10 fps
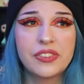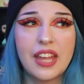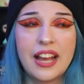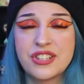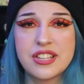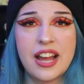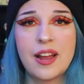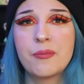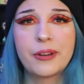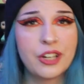I
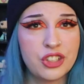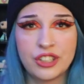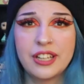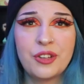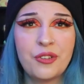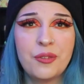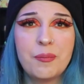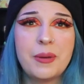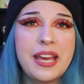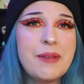appreciate you
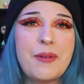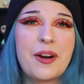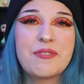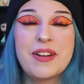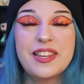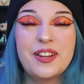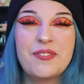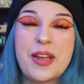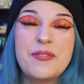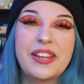being part of my little
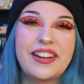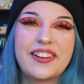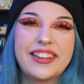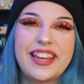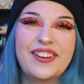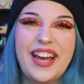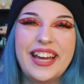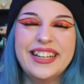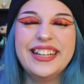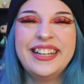family here on the
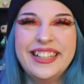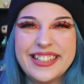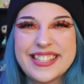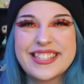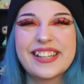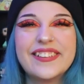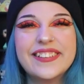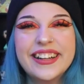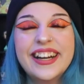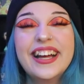internet.
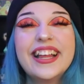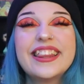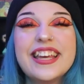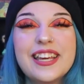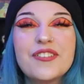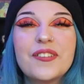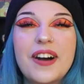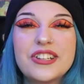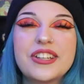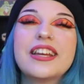So thank you for
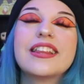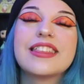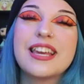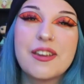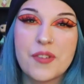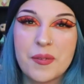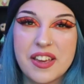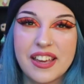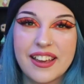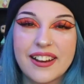watching. Thank you for
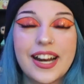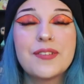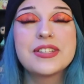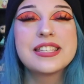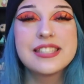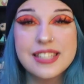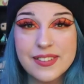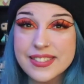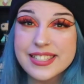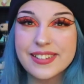being here, and I will see
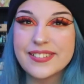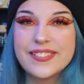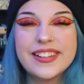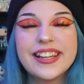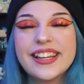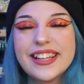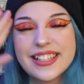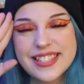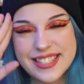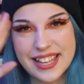you soon.
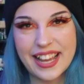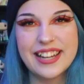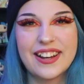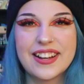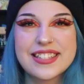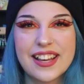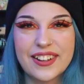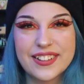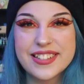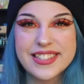Sayonara,
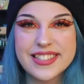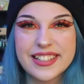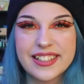suckers.